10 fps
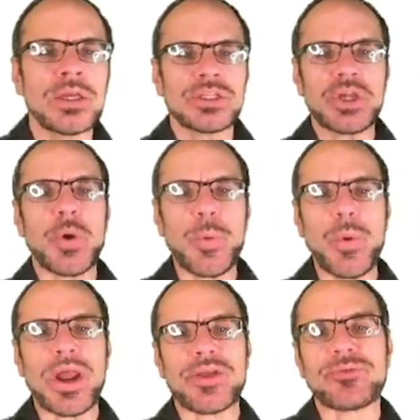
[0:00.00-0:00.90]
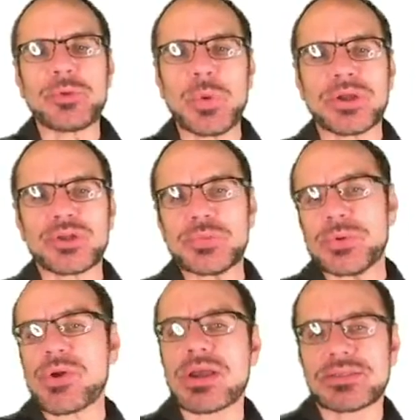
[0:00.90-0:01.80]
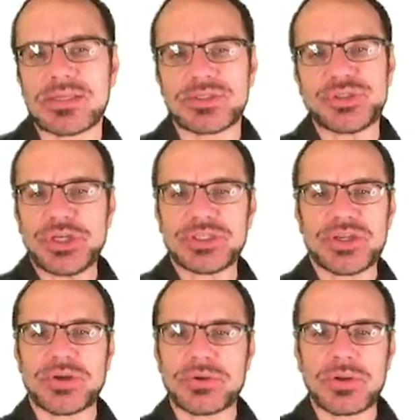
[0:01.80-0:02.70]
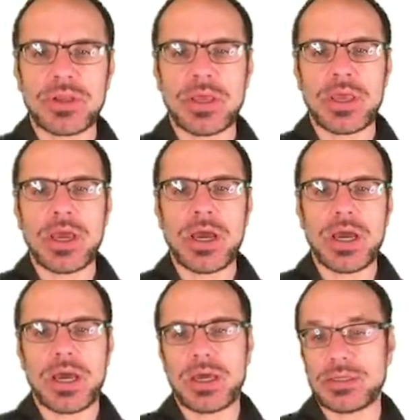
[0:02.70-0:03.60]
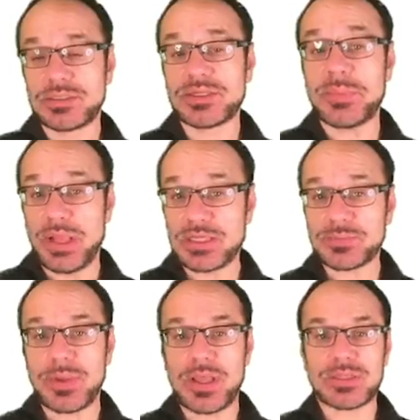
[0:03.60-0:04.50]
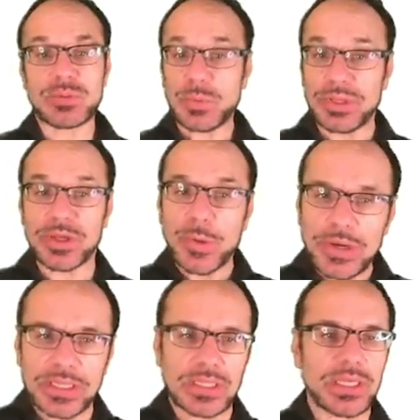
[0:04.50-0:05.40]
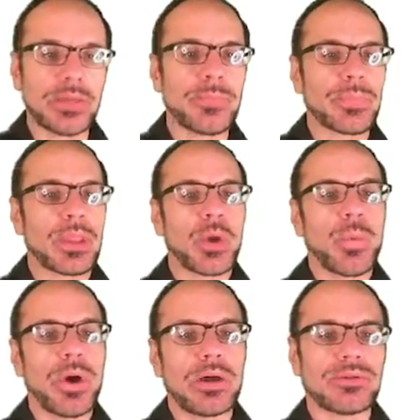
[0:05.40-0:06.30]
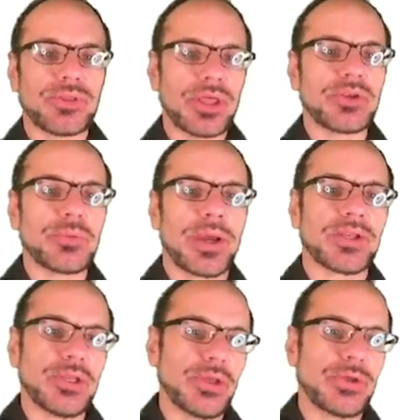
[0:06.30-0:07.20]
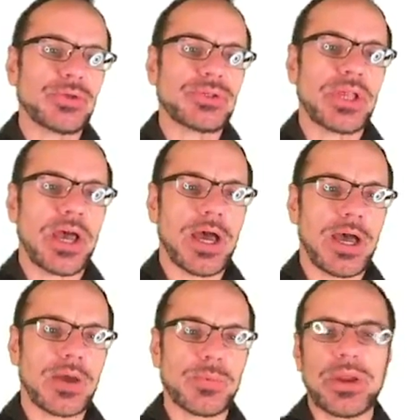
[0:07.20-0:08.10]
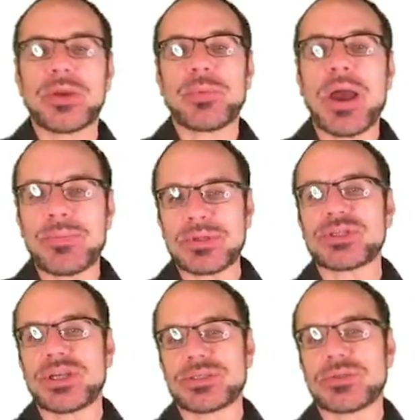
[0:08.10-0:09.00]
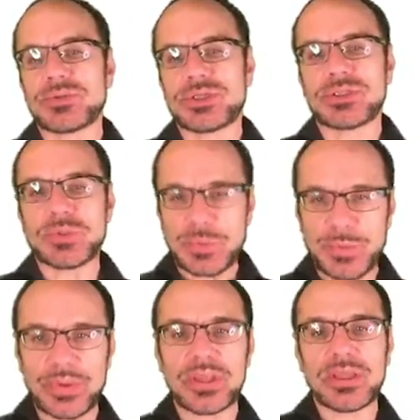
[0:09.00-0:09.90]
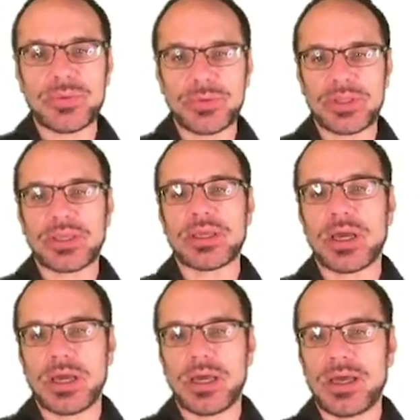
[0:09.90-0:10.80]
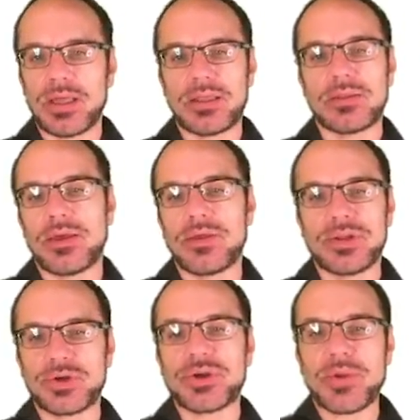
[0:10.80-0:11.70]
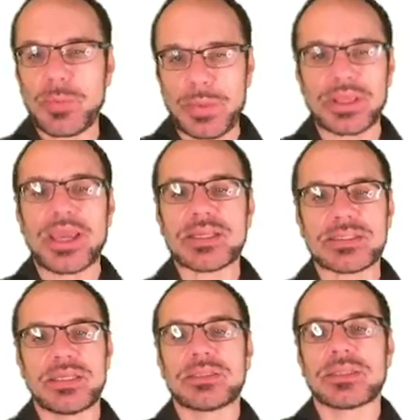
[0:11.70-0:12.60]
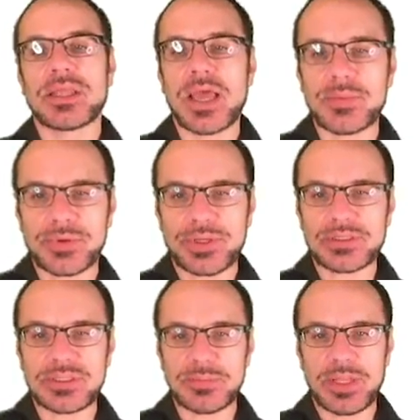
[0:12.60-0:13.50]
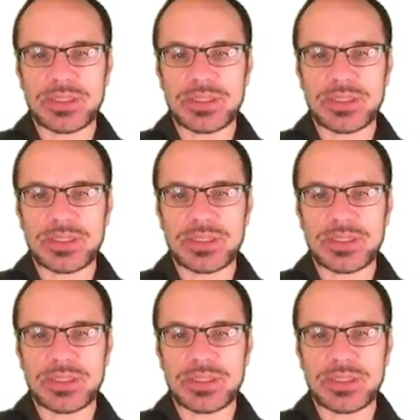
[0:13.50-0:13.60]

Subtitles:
So what if you want to process JSON in C++ really quickly? Well, then you might use Rapid JSON, which is really another really excellent library in C++.